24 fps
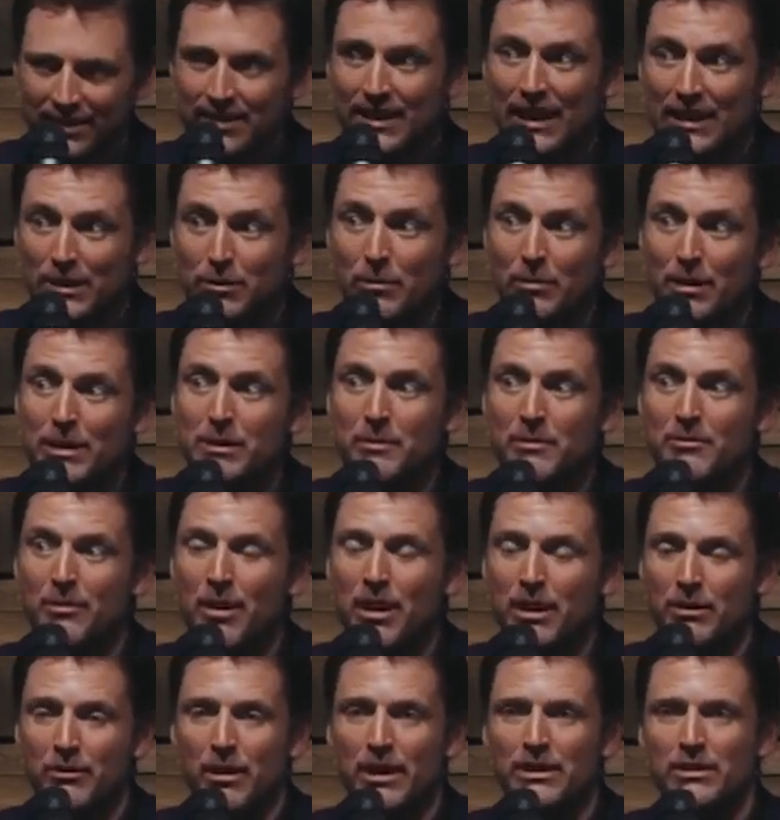because that's what makes me
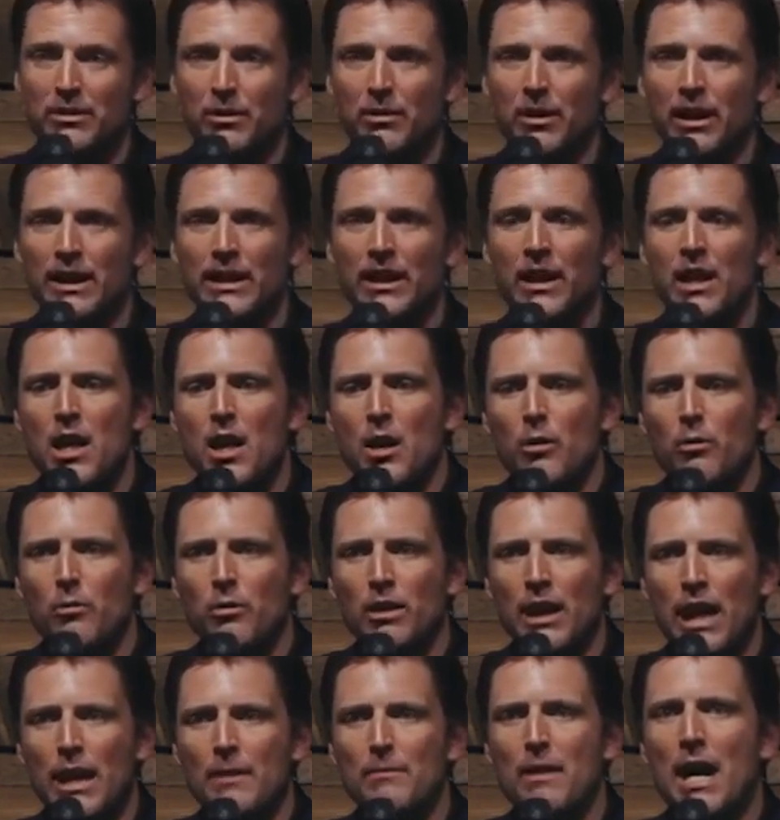funny, right? So like
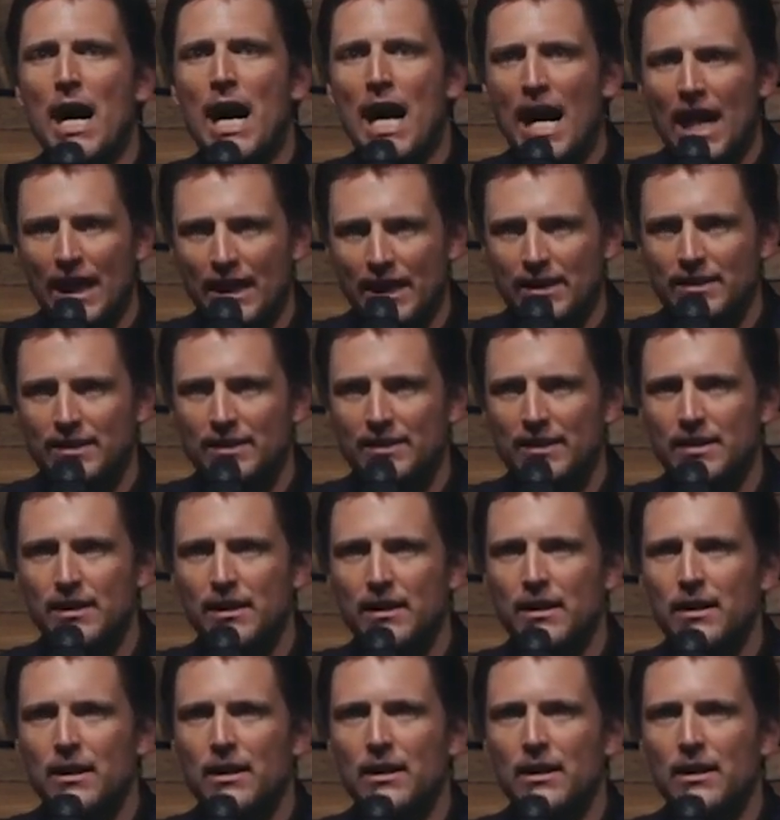when I'm honest,